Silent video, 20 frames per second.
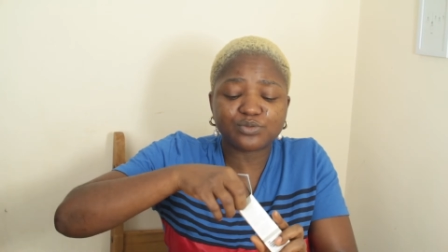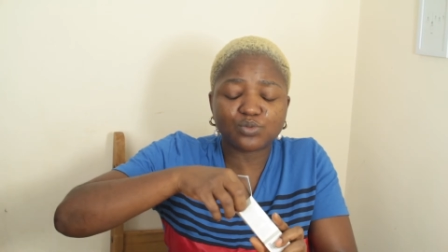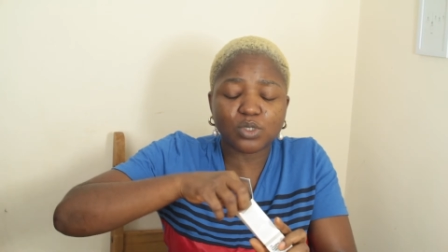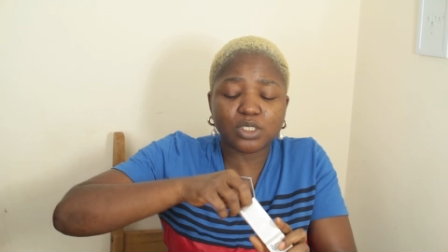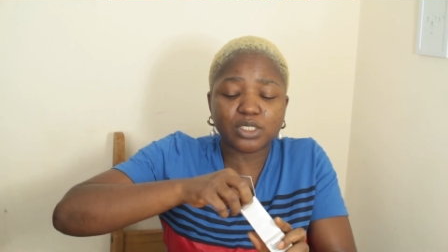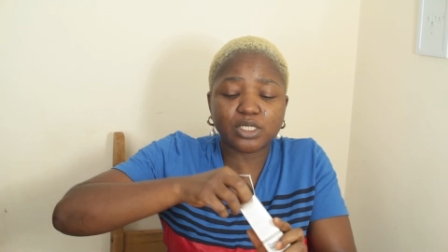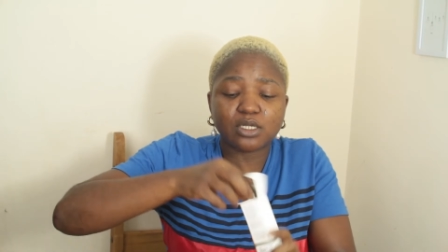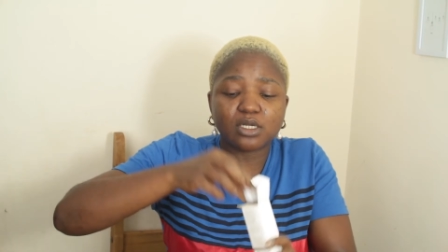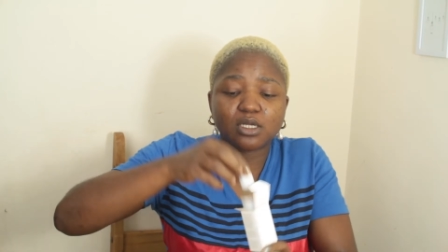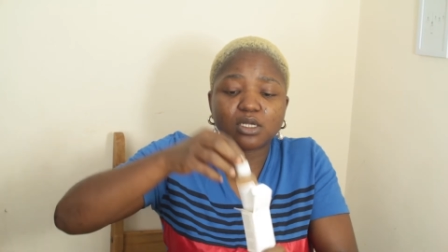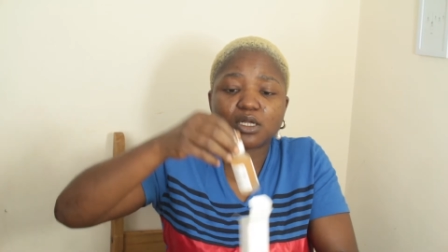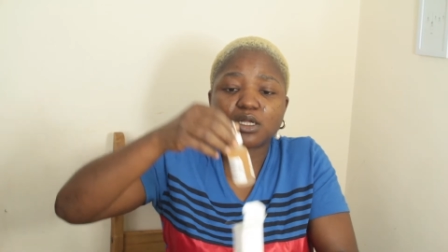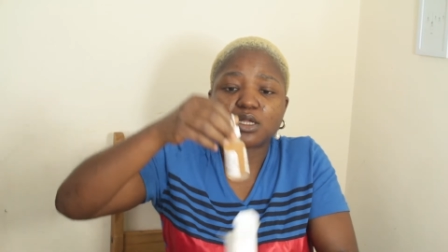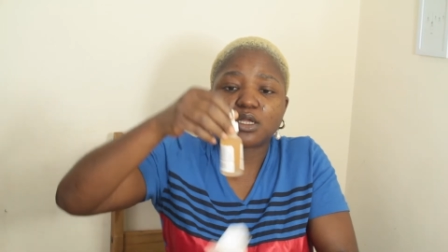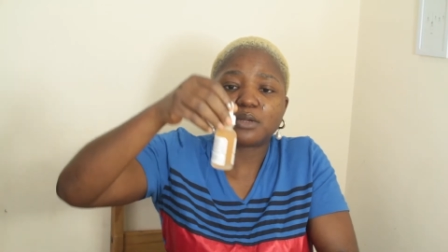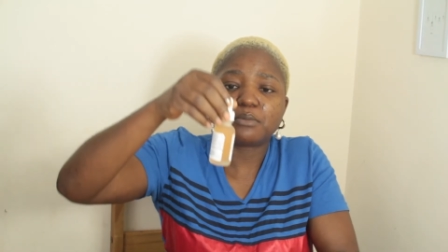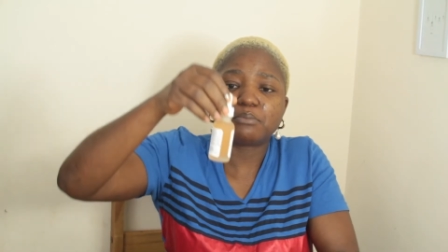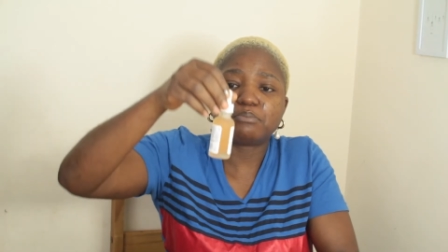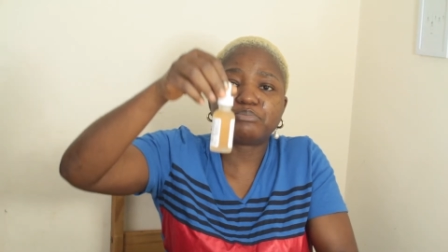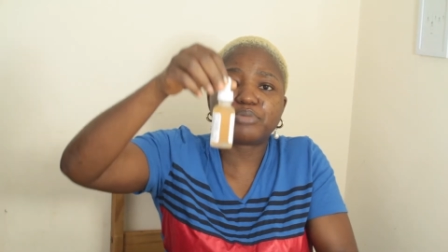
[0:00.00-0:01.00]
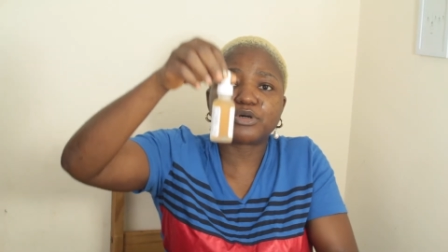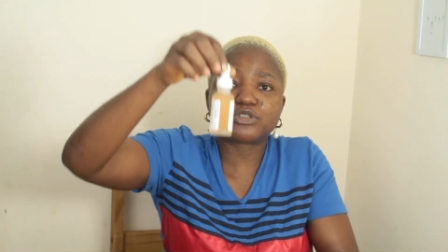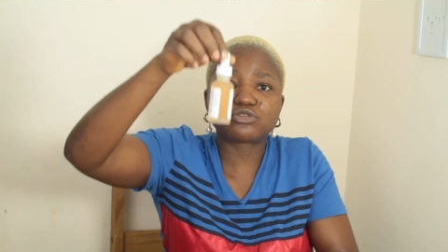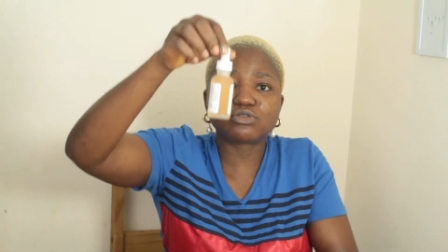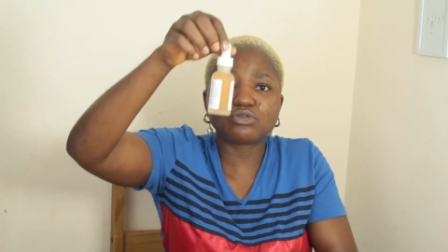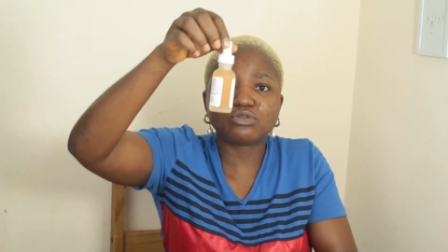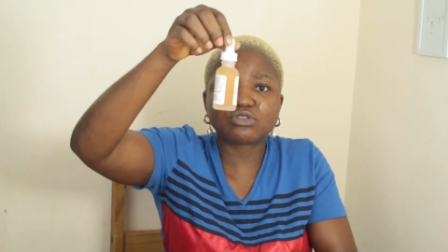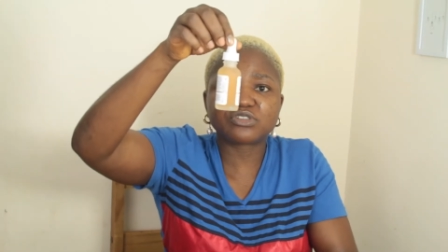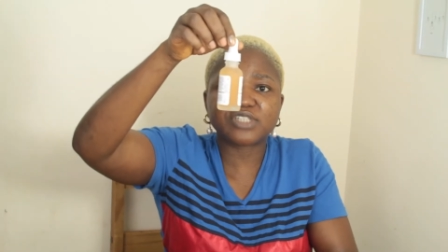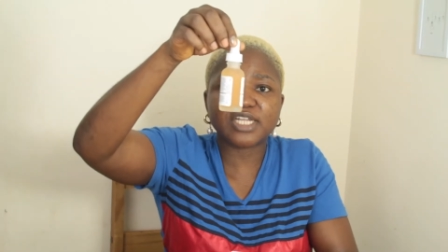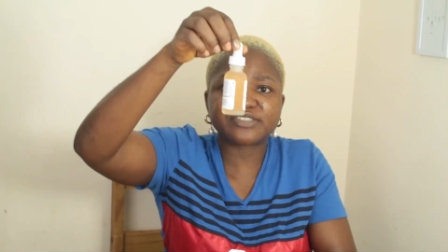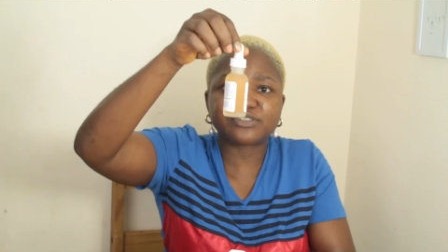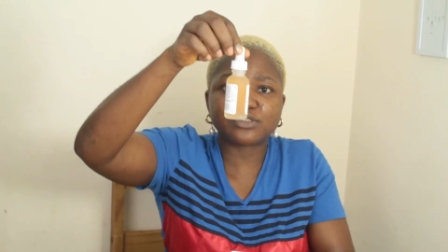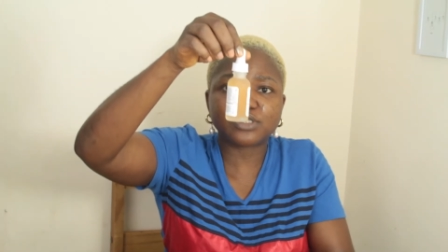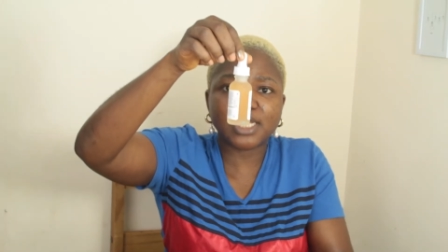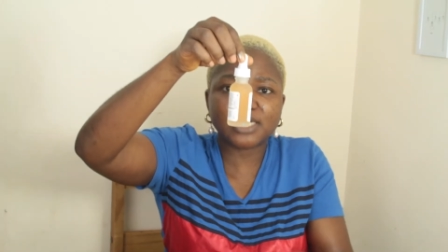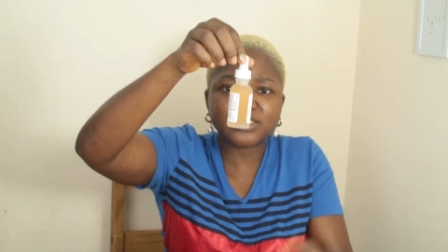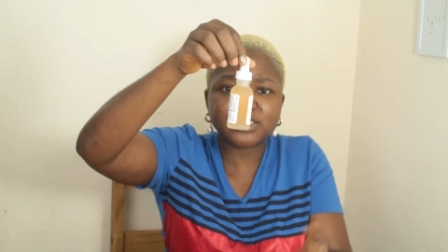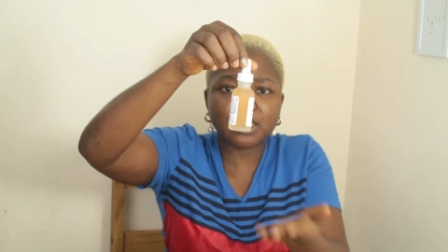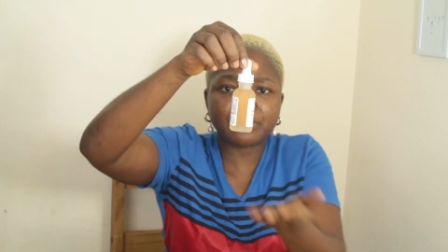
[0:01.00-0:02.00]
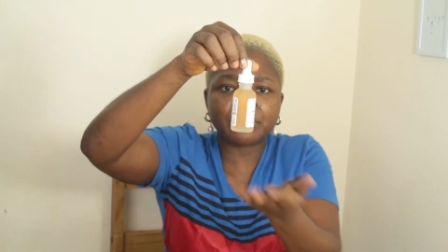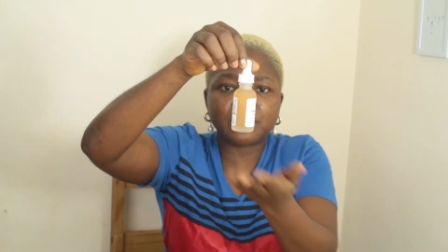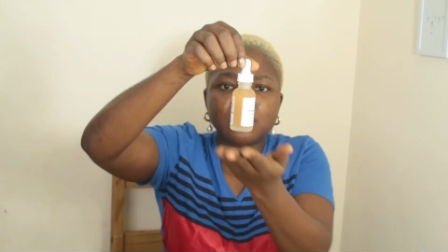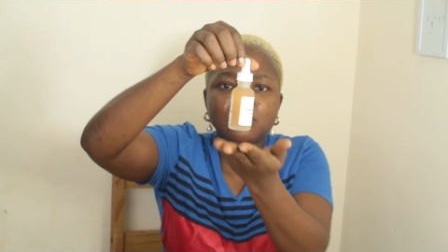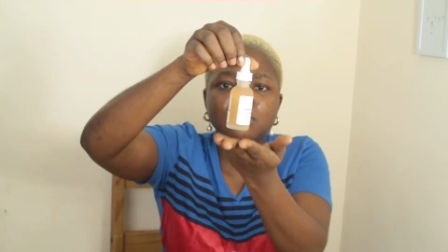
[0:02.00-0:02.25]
what the bottle looks like. So that's how it